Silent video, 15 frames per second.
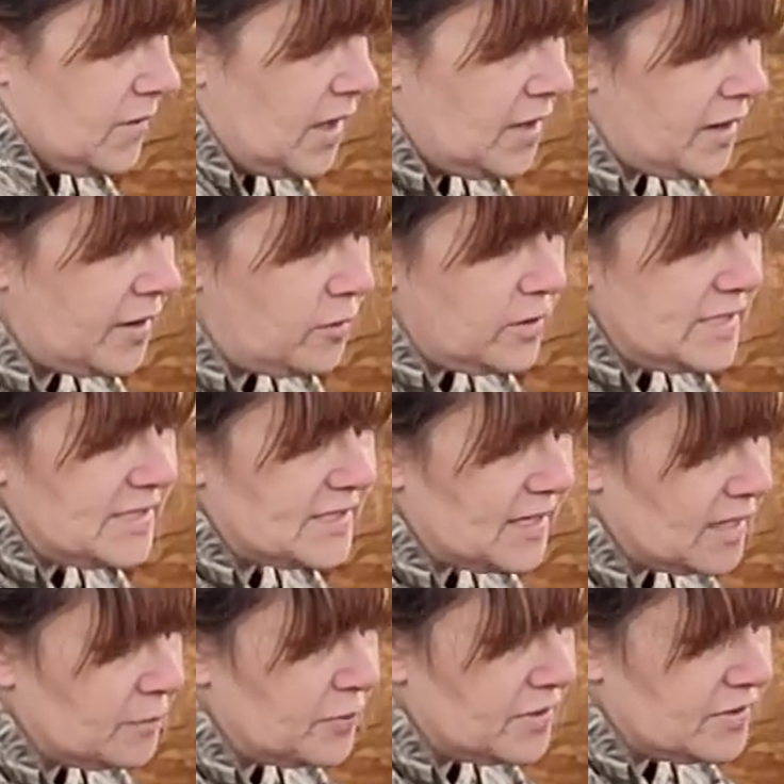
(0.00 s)
And I only
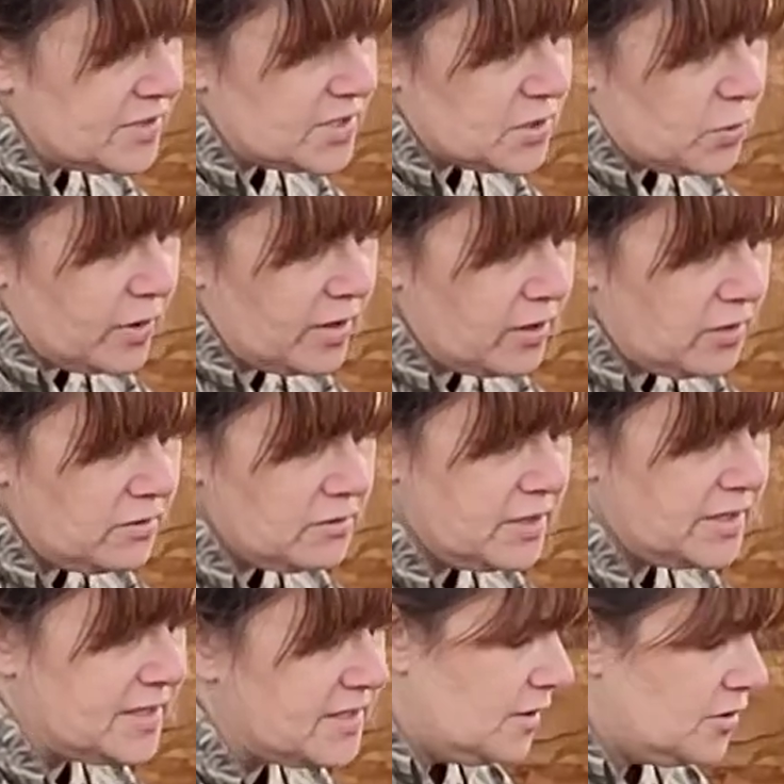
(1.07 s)
dampen the soil
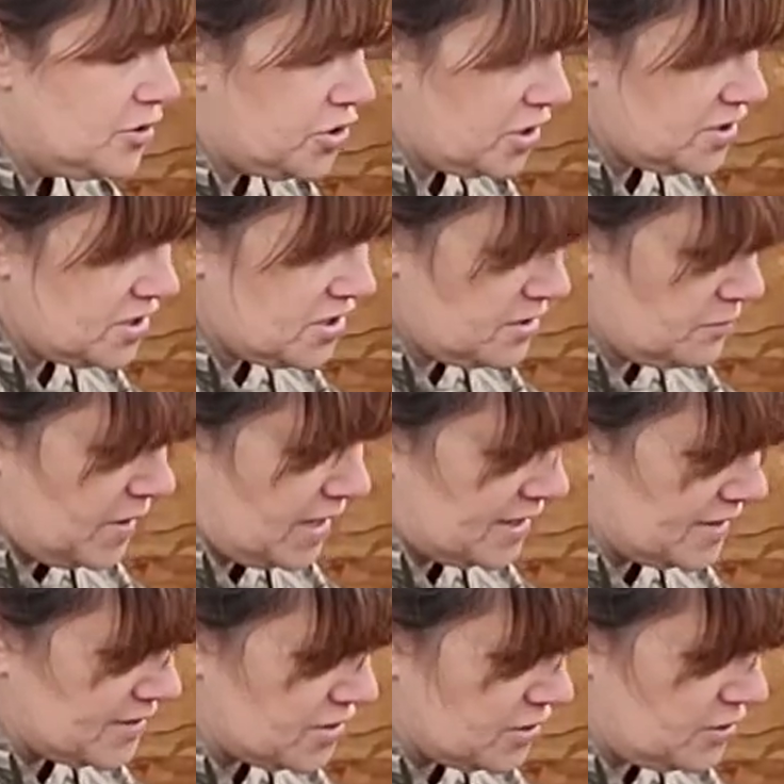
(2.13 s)
just to
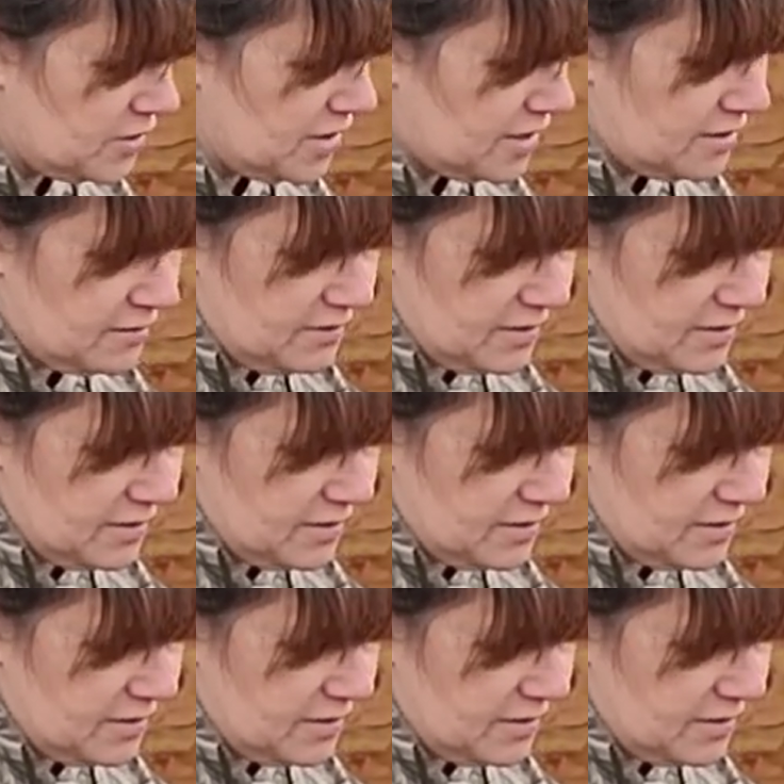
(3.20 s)
make it so that